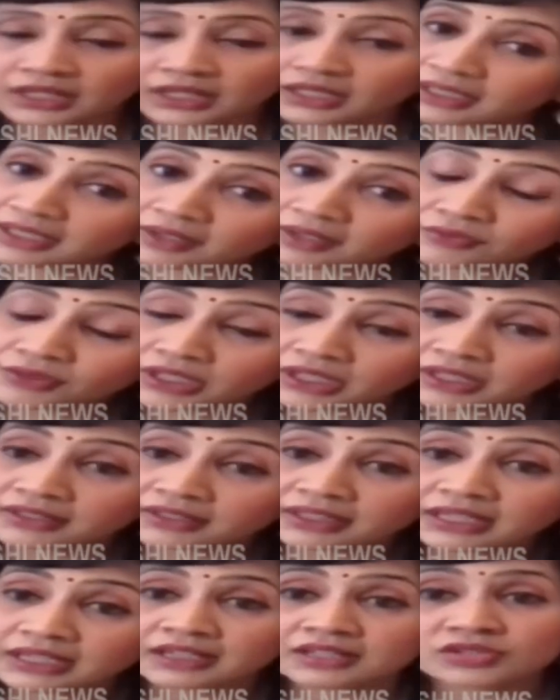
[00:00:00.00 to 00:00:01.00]
then
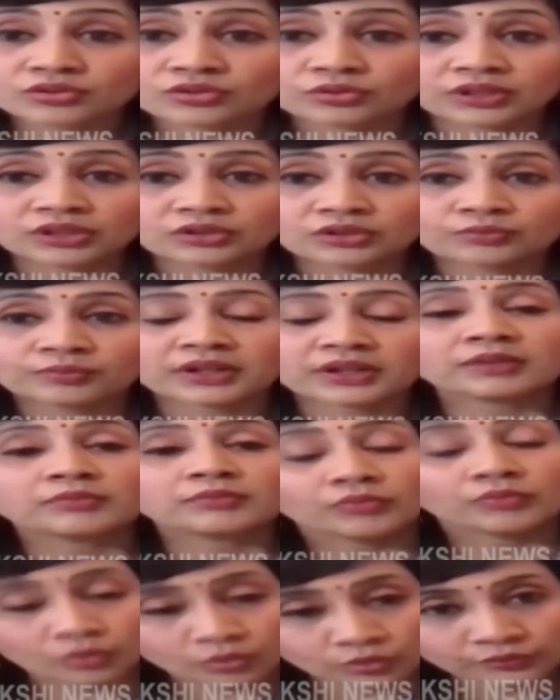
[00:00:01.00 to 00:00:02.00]
definitely it's going to
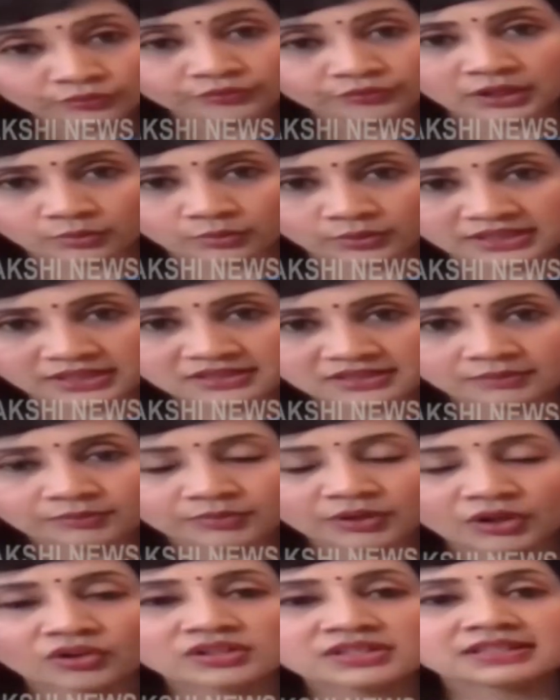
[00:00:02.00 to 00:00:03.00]
bring more frequency,
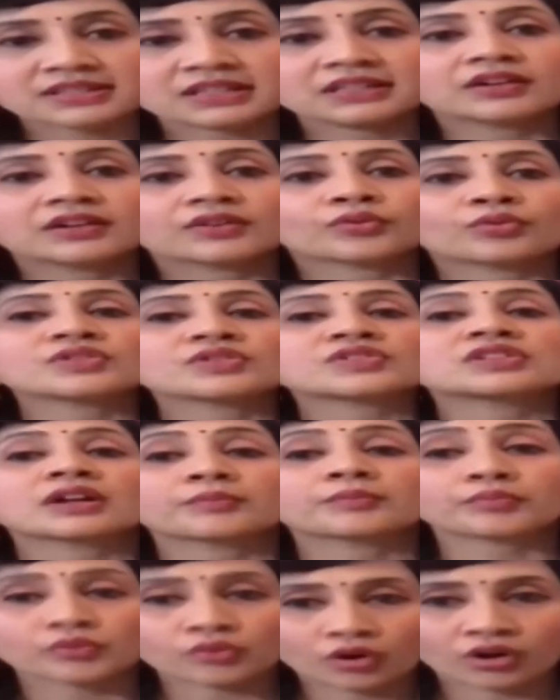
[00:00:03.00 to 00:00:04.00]
because see, the roads
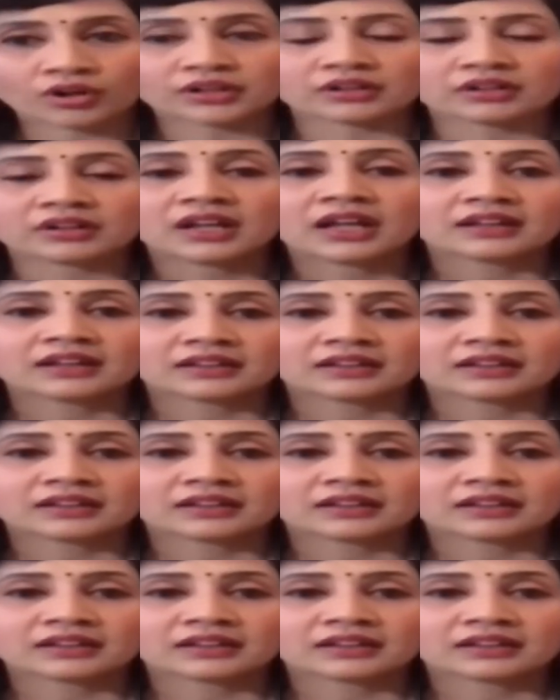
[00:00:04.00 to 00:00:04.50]
are broader.